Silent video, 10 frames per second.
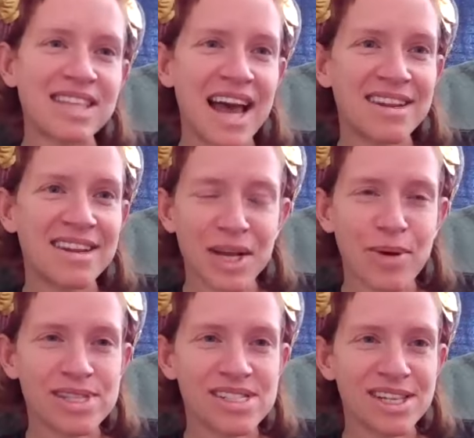
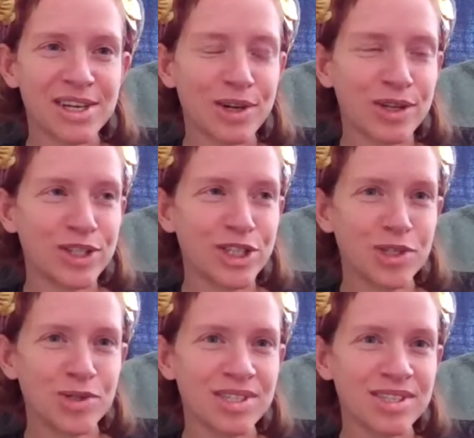Haman decided that he
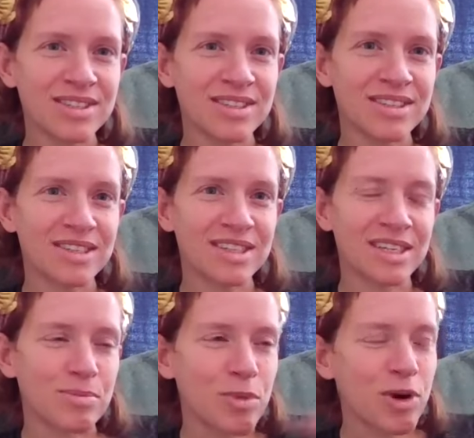wants to kill all the
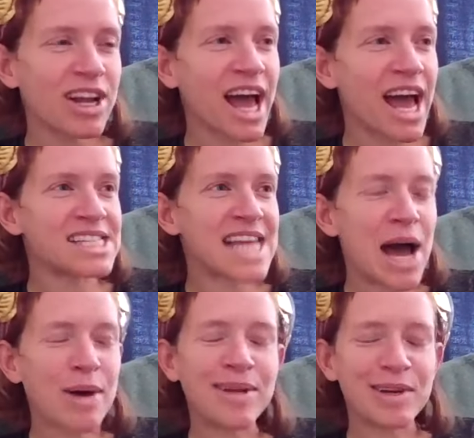Jews.
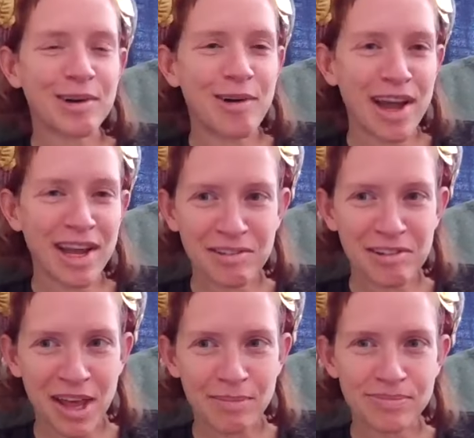Mordechai is
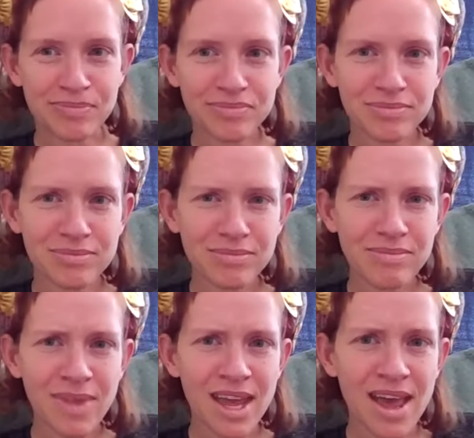out there crying for
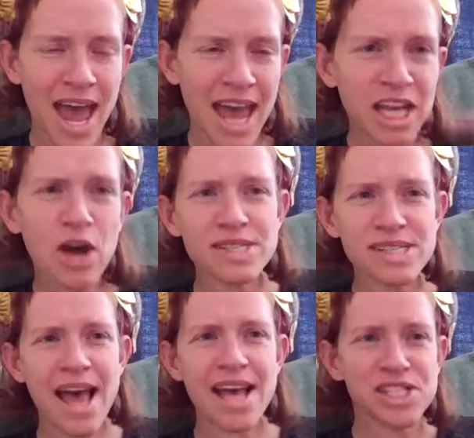them.
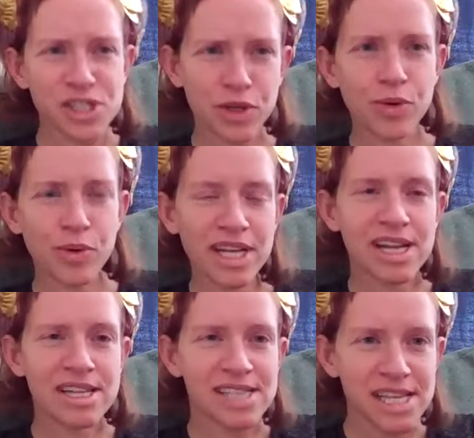And he goes to
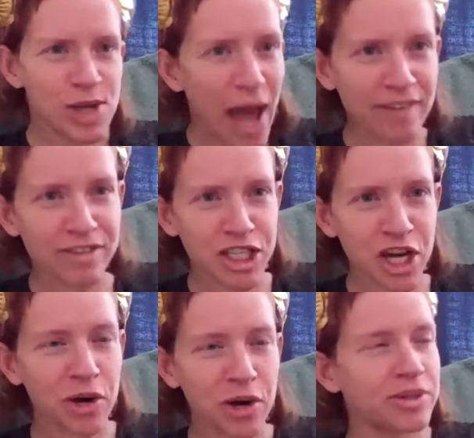Esther, the queen, and he
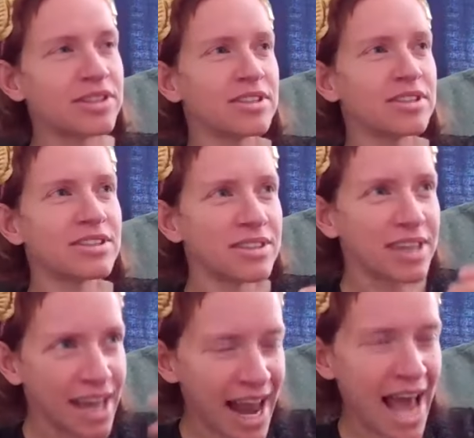says, you have to
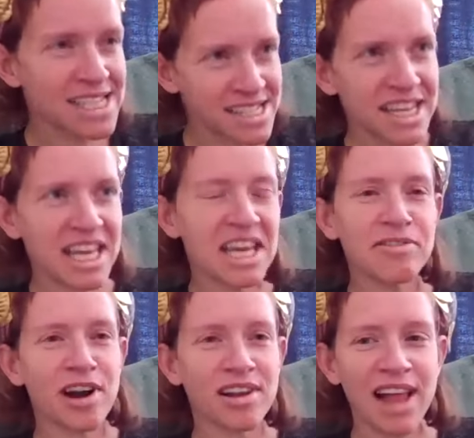go
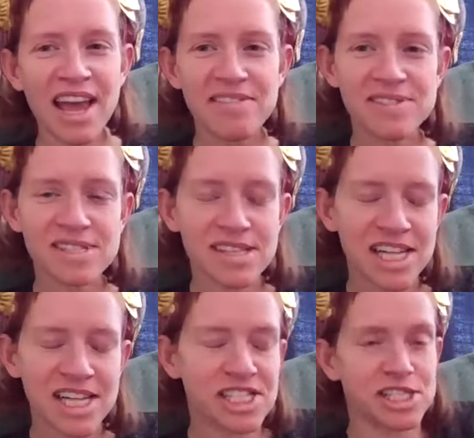and ask the king for
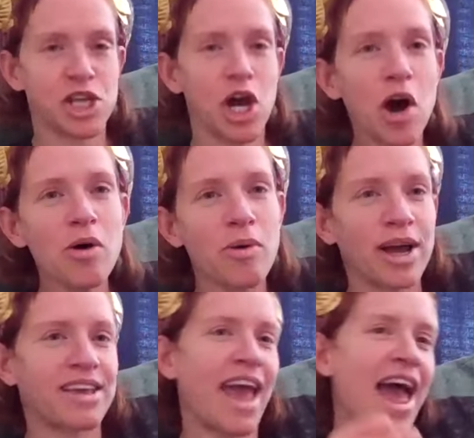our lives. And
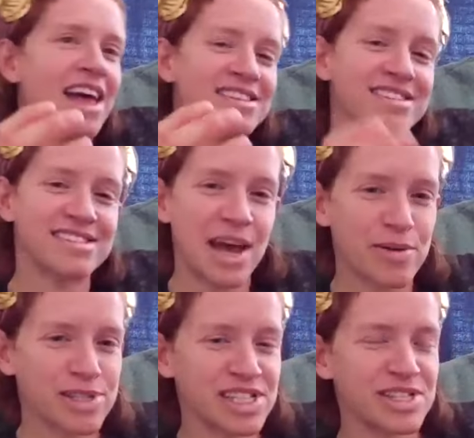she says, no, I
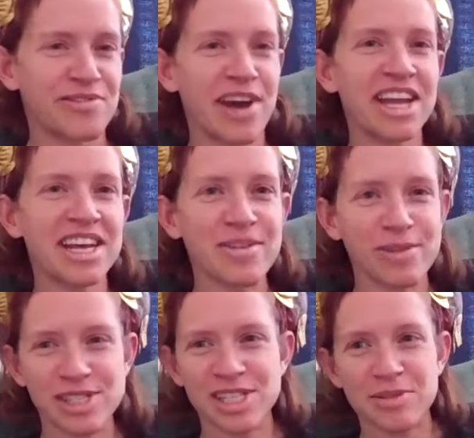can't. I
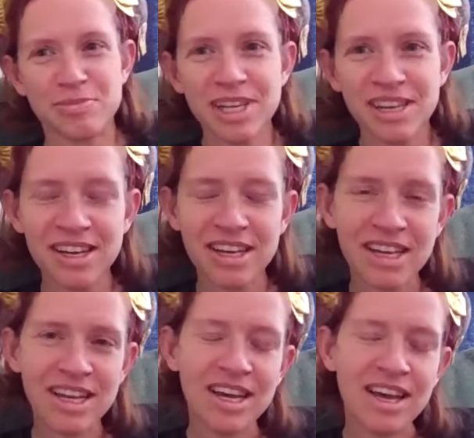wasn't invited.
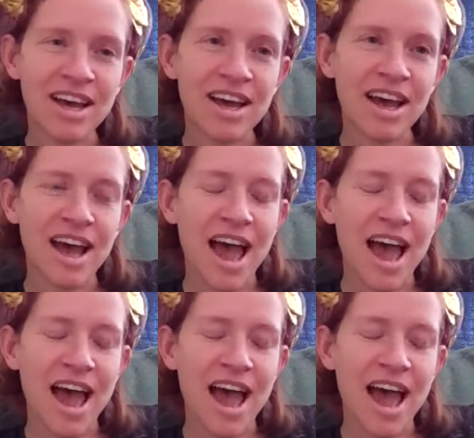What's going to be?